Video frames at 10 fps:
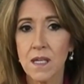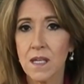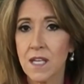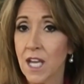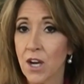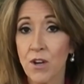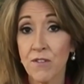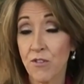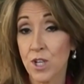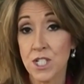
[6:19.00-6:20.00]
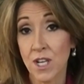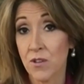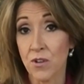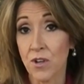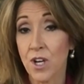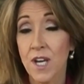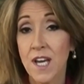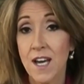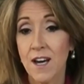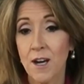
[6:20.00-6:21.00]
caring for each other.
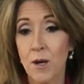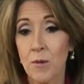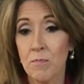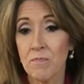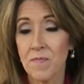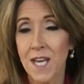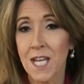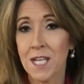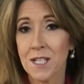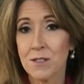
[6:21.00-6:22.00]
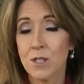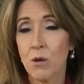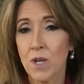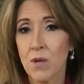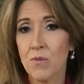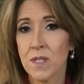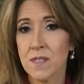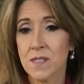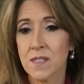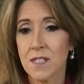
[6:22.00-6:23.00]
And so it
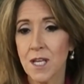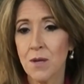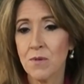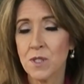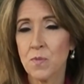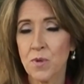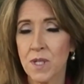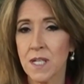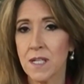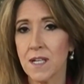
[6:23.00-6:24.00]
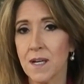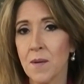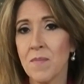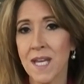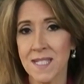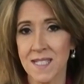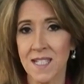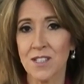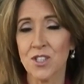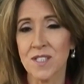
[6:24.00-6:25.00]
was pretty
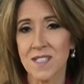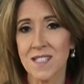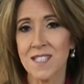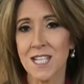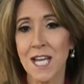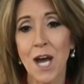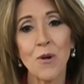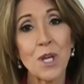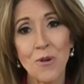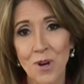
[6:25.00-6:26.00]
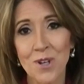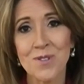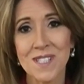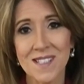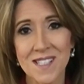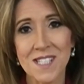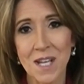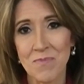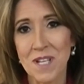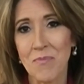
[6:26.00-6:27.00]
amazing just to see how heroes
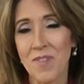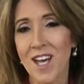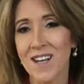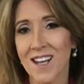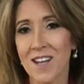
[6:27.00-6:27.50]
stepped up that day.